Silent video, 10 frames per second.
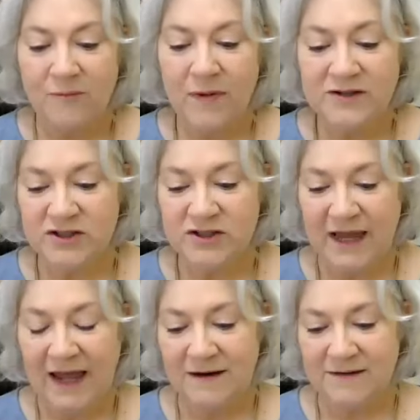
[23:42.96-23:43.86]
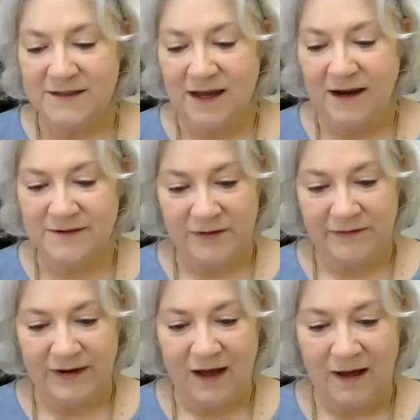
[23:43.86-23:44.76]
for much as she hated sight
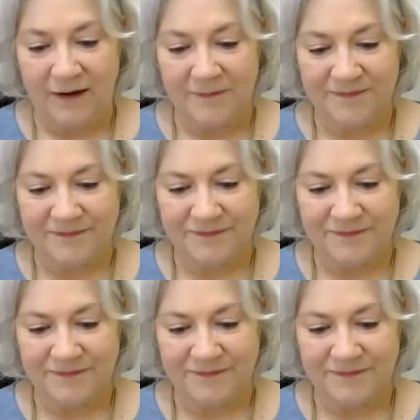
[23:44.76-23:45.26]
of living eye.